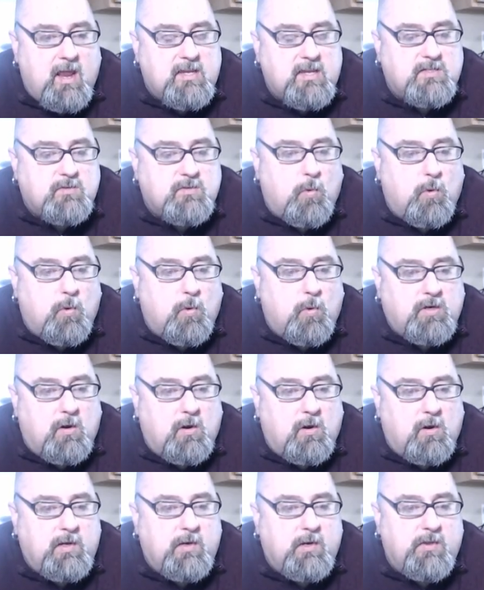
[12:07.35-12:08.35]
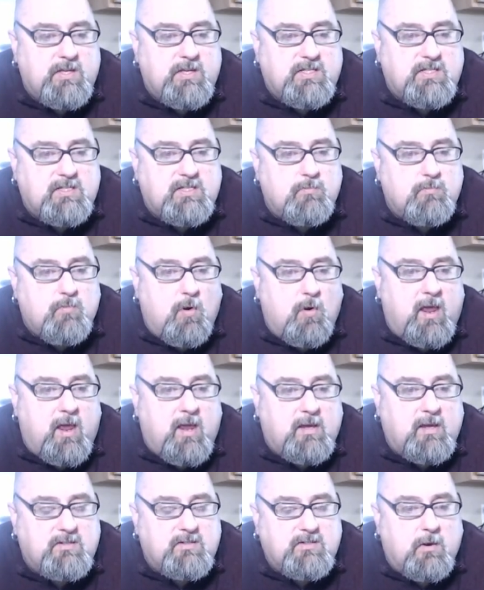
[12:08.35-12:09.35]
It's worked earlier this
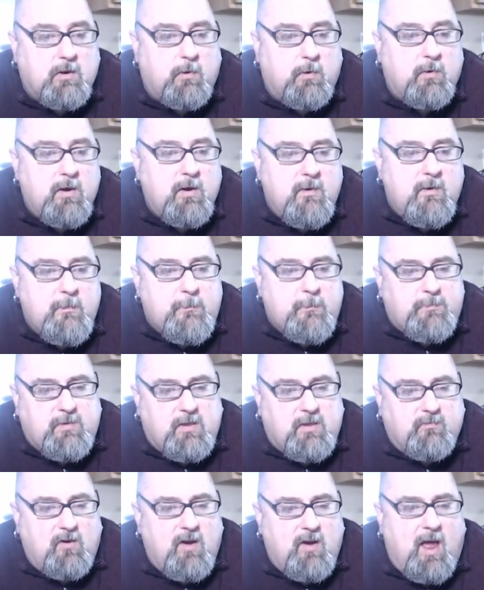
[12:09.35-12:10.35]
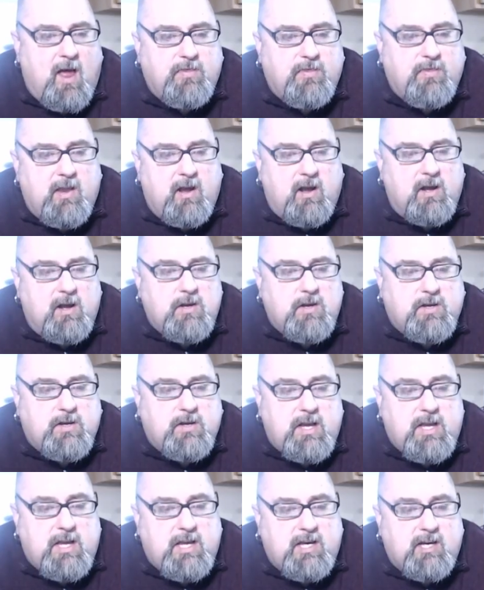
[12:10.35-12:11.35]
morning, so if you're out there and you
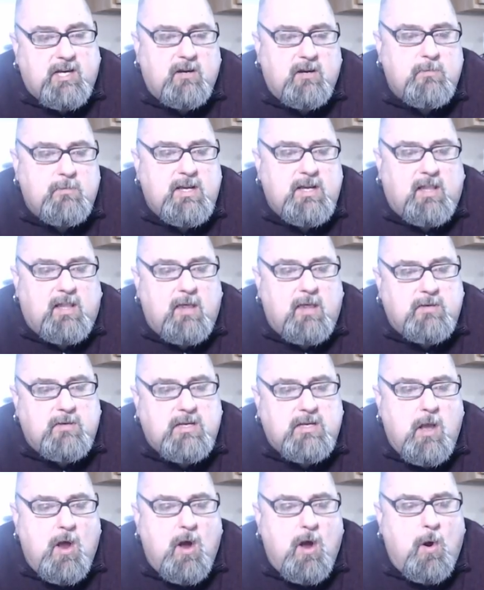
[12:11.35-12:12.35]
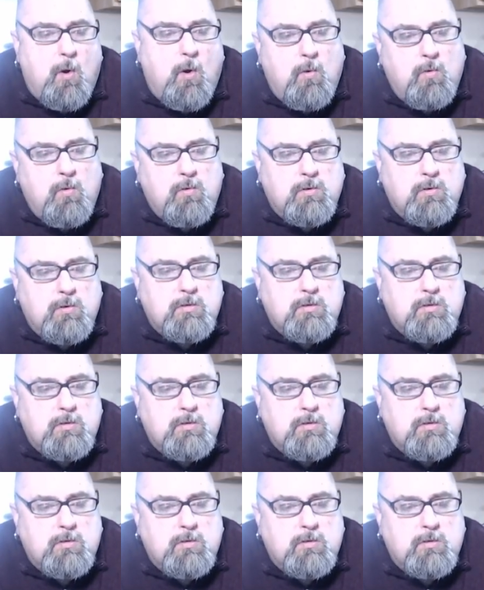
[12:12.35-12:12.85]
can hear me, let me know.